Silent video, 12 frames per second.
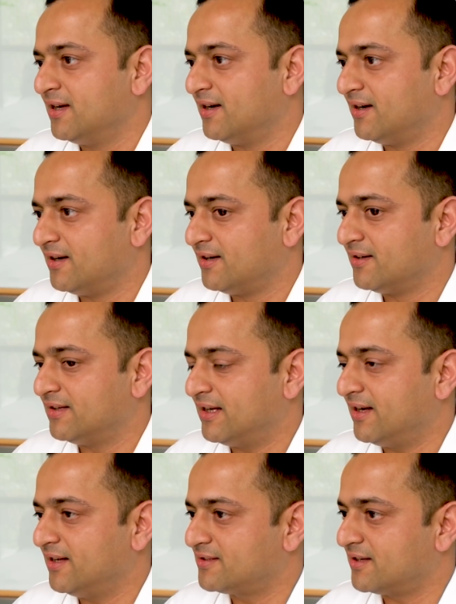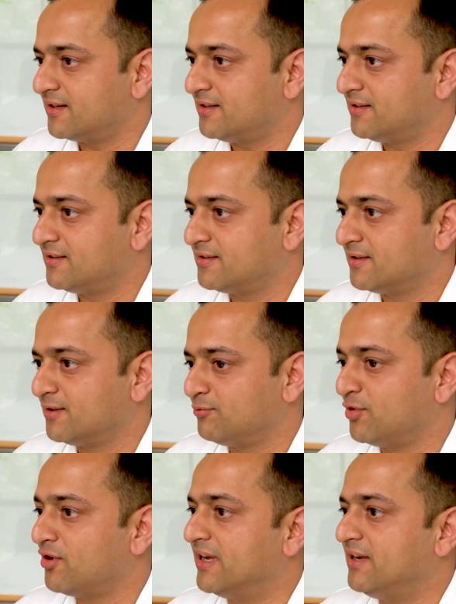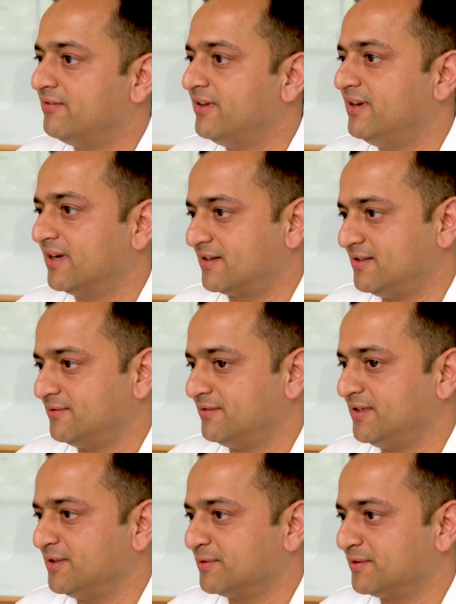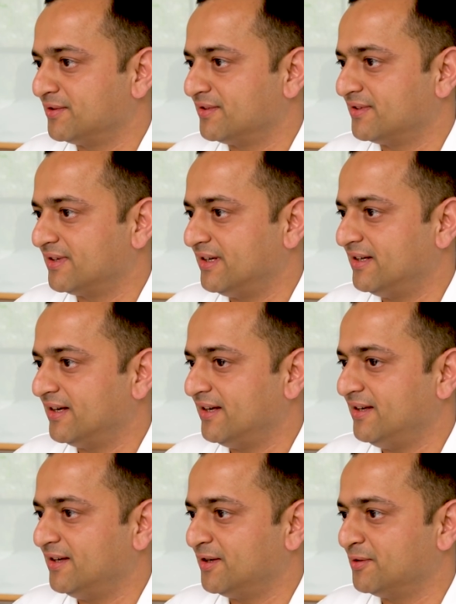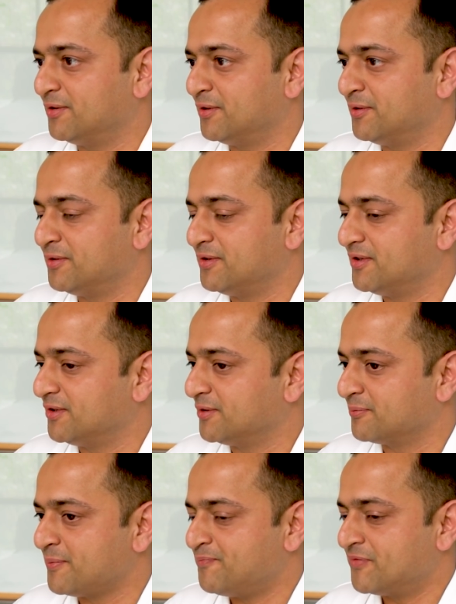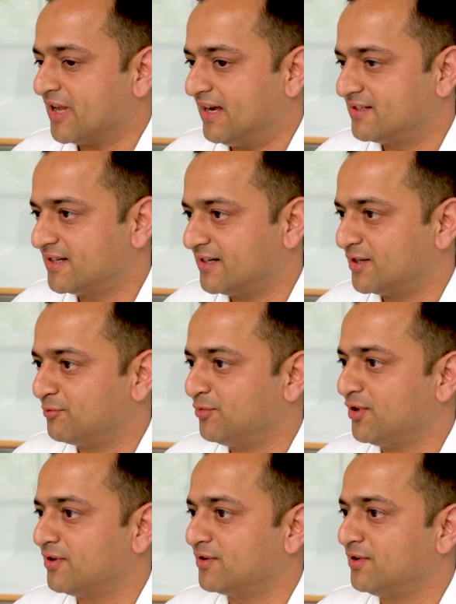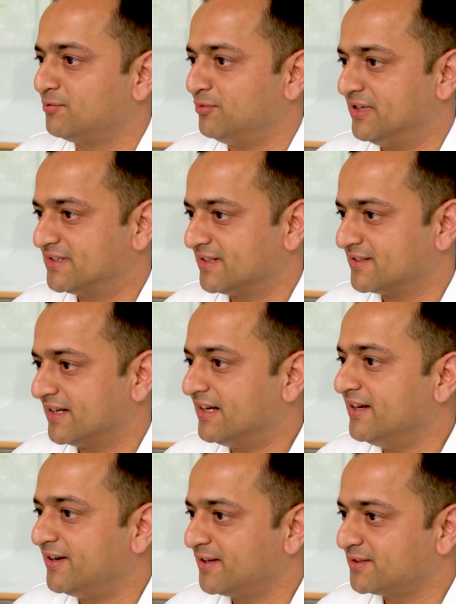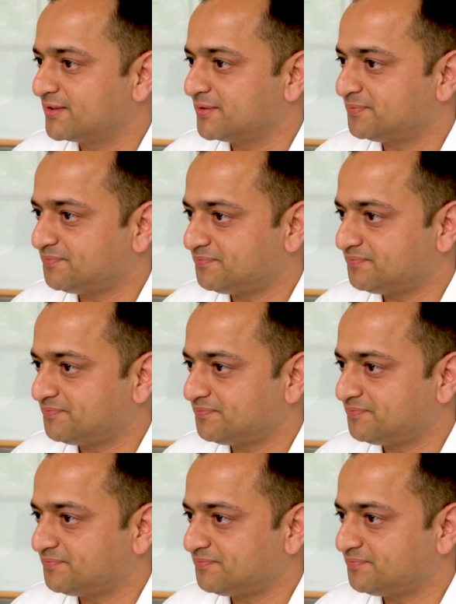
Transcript: uh, then i started uh, blogging very actively right i and uh, i started a blog called business analytics